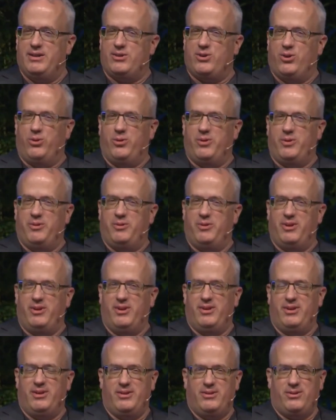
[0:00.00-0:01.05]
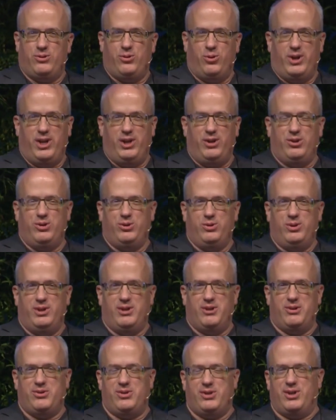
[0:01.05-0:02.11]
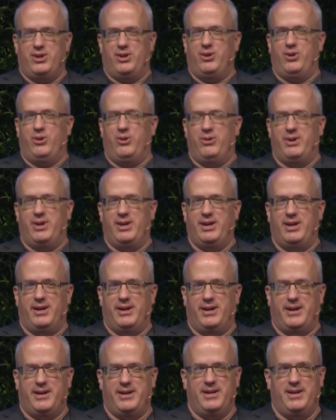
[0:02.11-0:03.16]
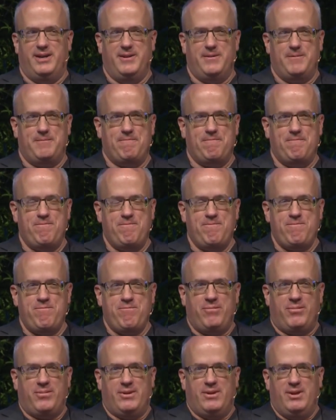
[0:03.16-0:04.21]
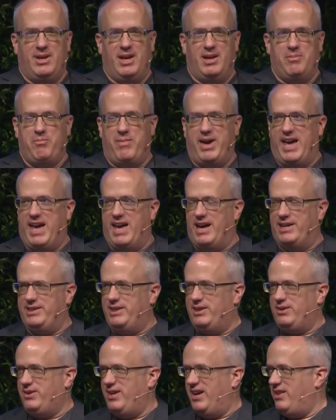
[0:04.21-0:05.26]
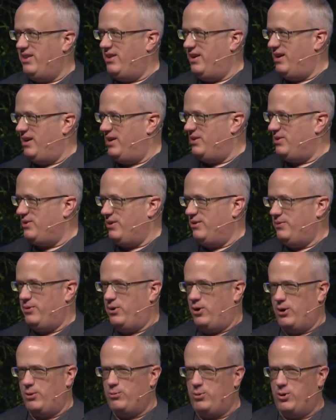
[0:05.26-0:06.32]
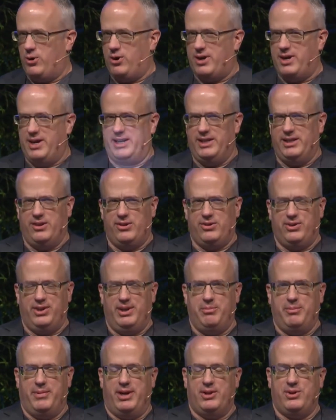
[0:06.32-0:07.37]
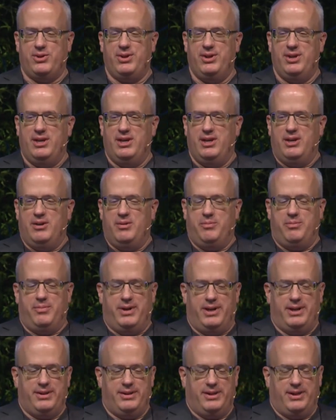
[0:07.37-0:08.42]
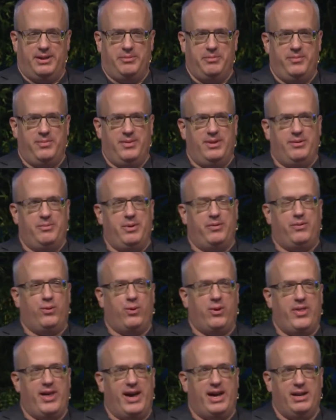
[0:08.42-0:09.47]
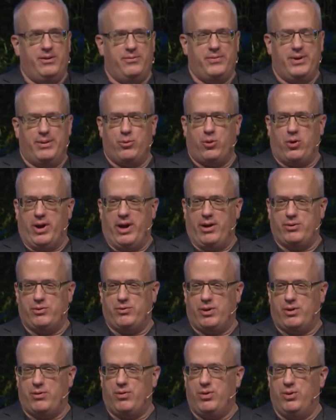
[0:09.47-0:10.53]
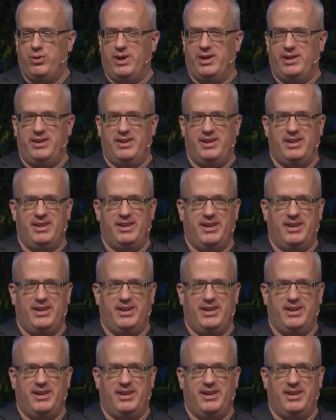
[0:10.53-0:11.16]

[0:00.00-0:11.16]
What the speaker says: So 22 years ago, in May, I did 10 days of hard work. I didn't sleep much. But before that, in February, I was recruited.